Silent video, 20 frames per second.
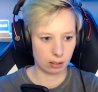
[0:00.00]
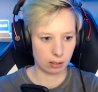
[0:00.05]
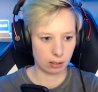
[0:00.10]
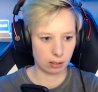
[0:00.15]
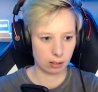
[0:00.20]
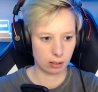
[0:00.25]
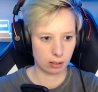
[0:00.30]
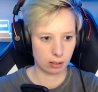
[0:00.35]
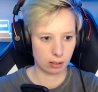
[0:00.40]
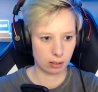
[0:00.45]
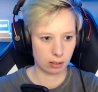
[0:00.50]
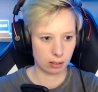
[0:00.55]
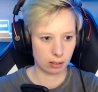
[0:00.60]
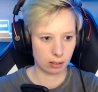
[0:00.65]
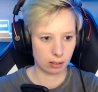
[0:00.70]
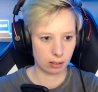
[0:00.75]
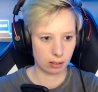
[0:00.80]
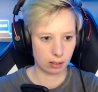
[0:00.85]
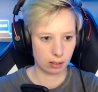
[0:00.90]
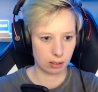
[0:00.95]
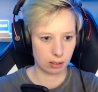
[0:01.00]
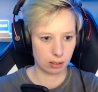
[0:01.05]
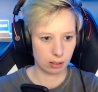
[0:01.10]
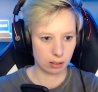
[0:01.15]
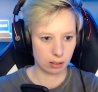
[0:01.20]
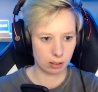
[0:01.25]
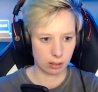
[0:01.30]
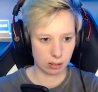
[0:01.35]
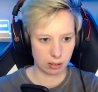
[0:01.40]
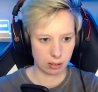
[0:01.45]

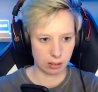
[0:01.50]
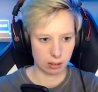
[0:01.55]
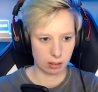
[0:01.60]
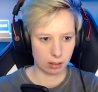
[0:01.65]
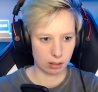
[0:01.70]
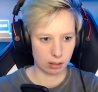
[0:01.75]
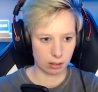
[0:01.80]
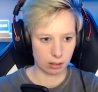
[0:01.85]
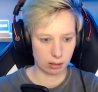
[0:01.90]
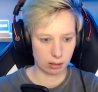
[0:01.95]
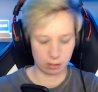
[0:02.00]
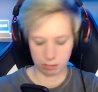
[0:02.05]
[no speech]